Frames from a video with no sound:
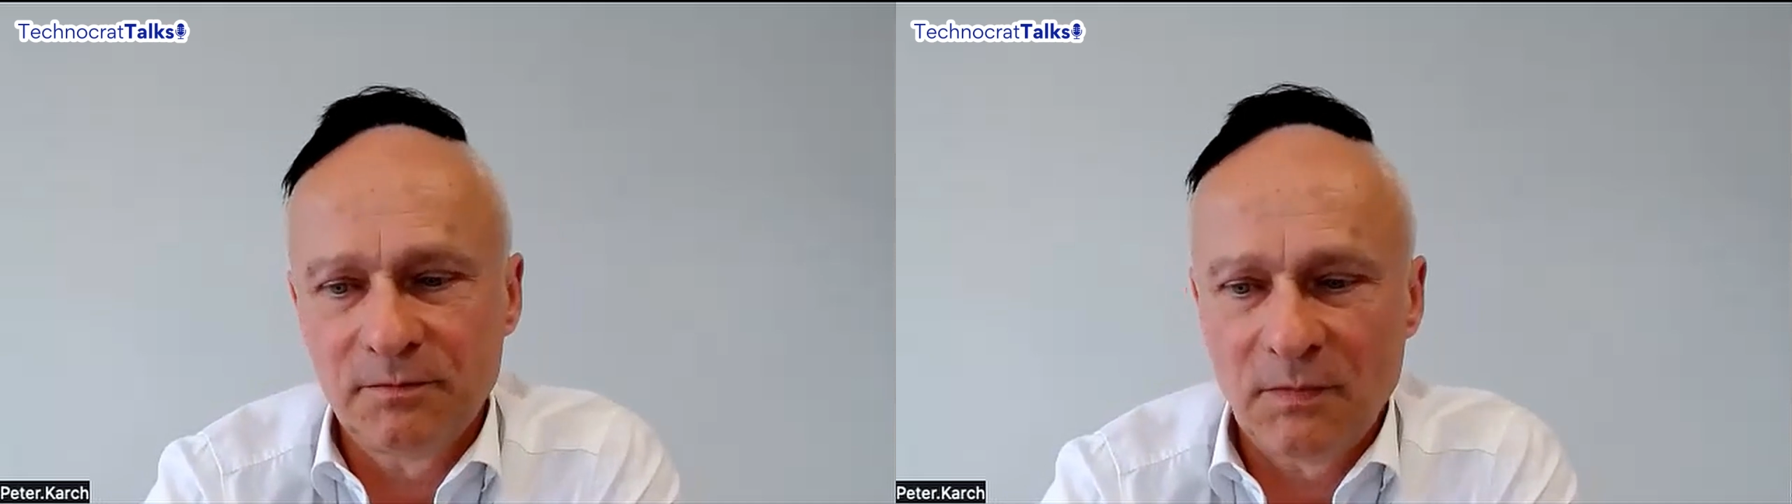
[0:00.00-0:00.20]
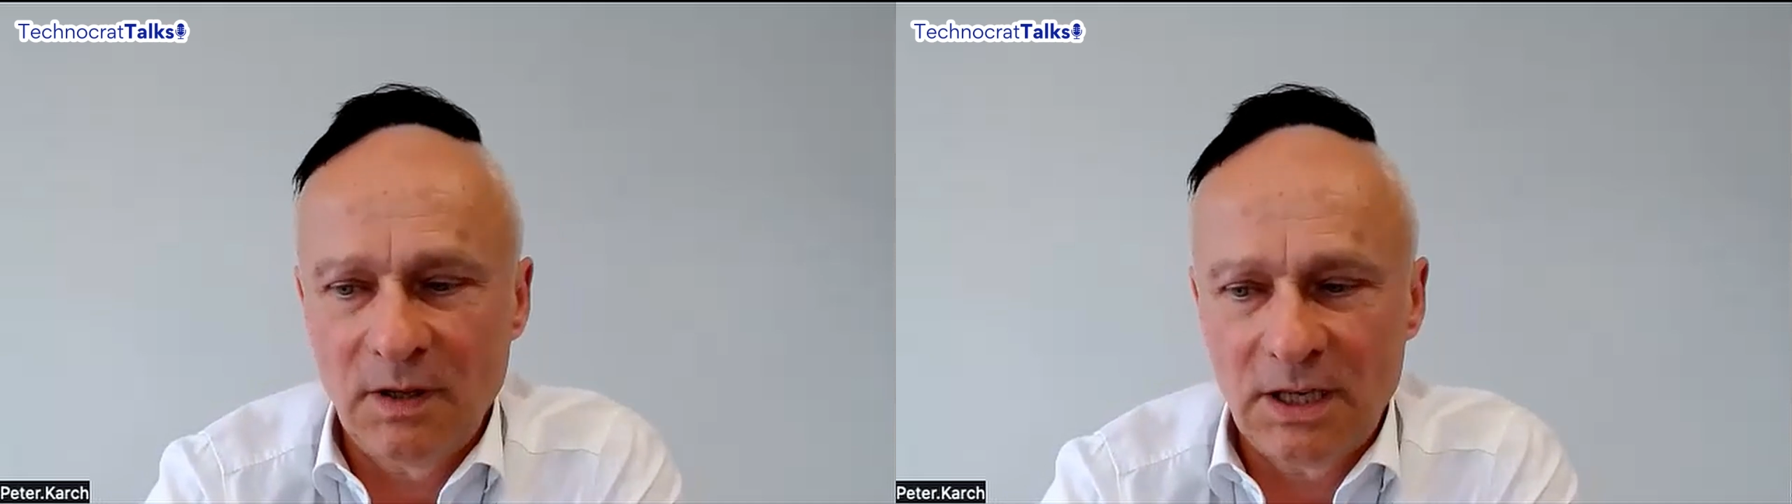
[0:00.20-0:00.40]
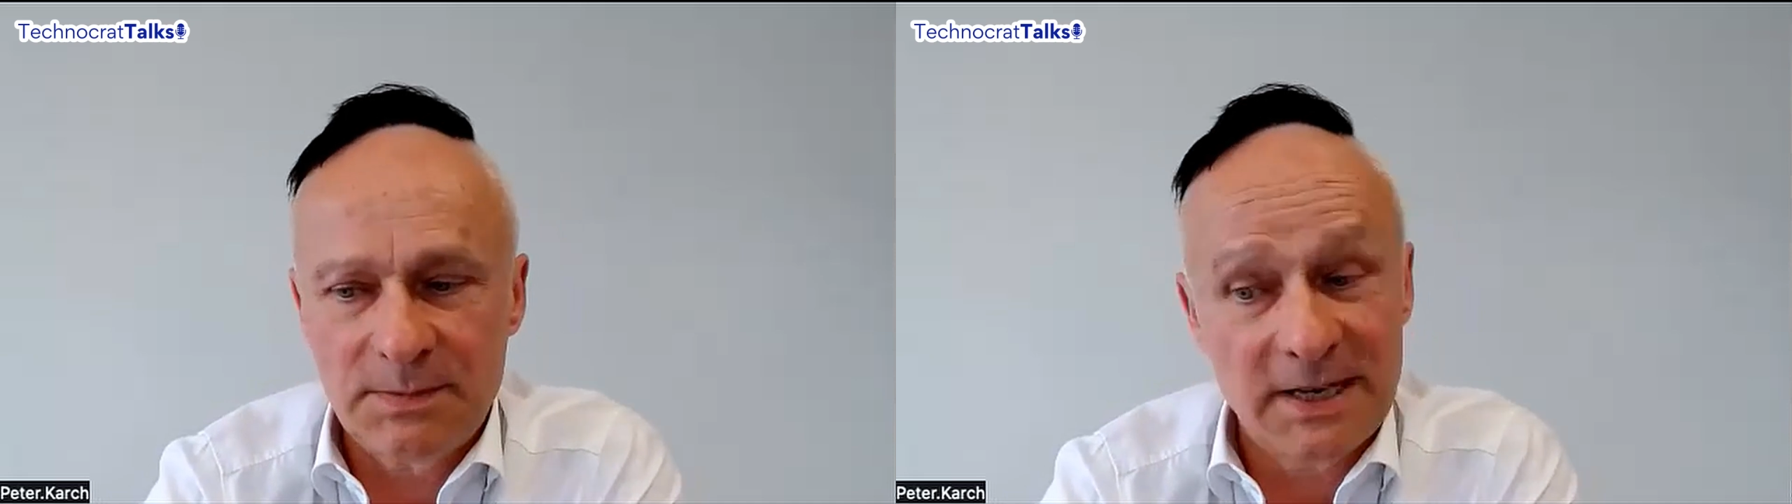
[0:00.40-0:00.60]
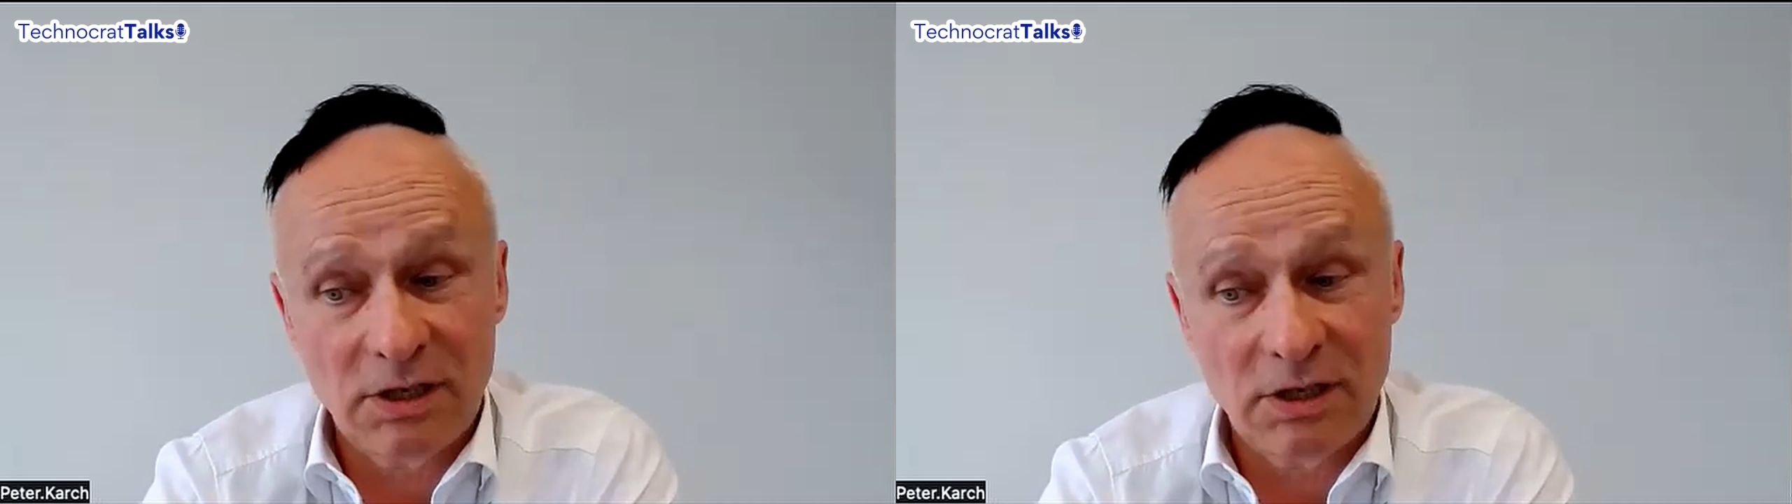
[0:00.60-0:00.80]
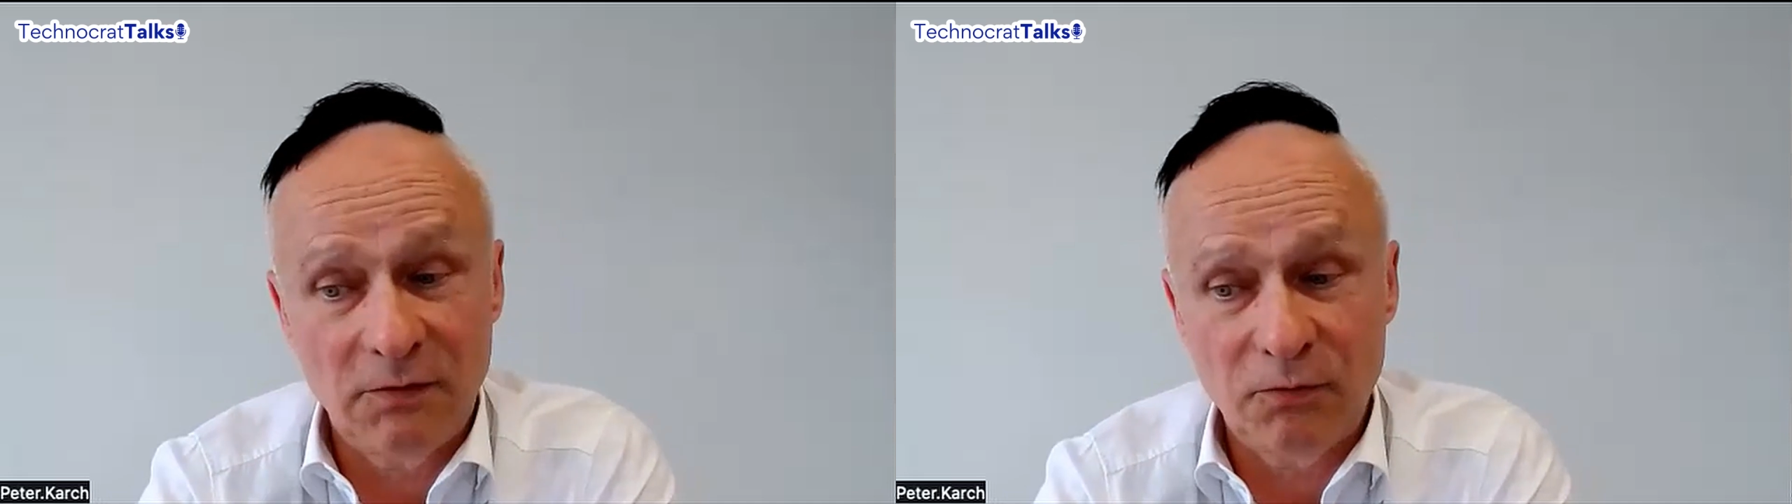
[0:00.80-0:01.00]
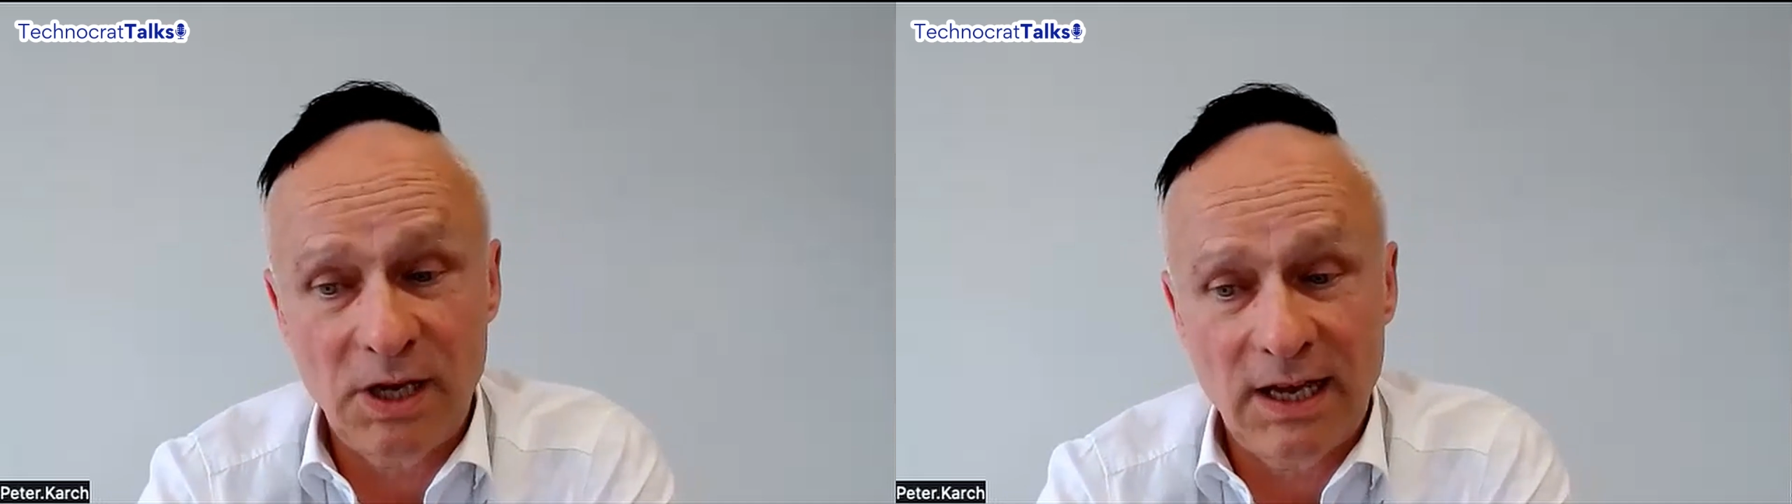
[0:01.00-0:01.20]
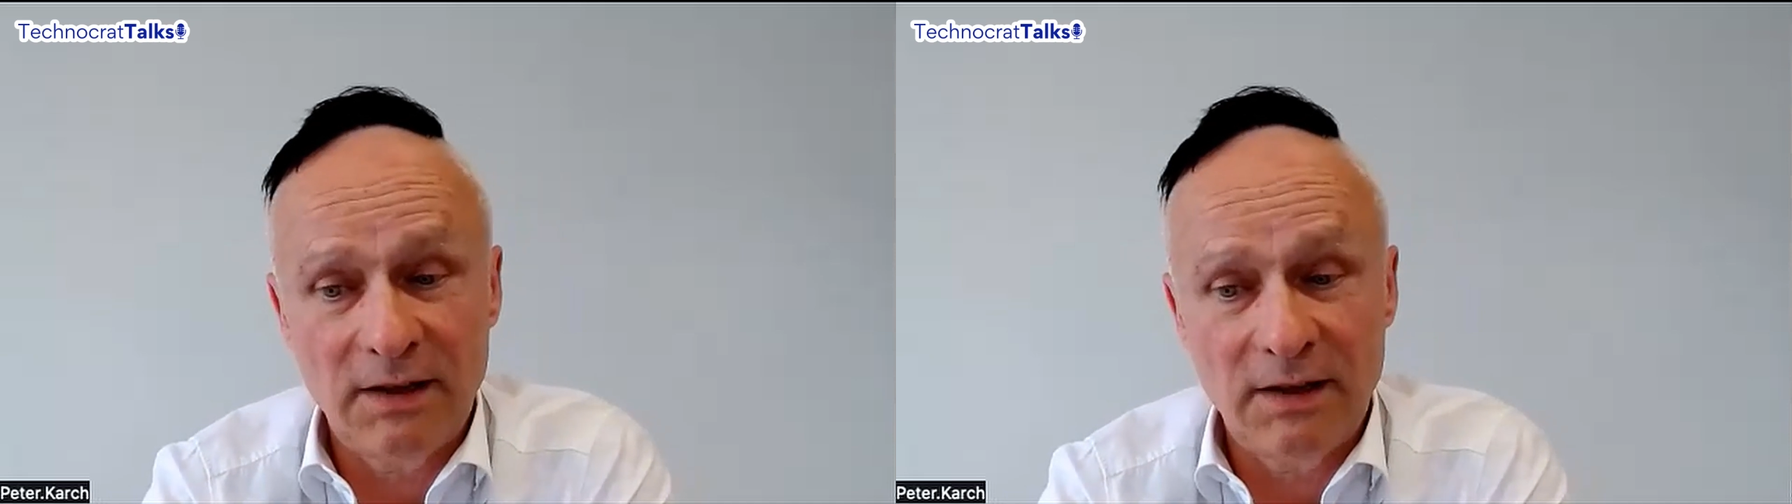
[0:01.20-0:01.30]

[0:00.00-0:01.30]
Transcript: especially if we have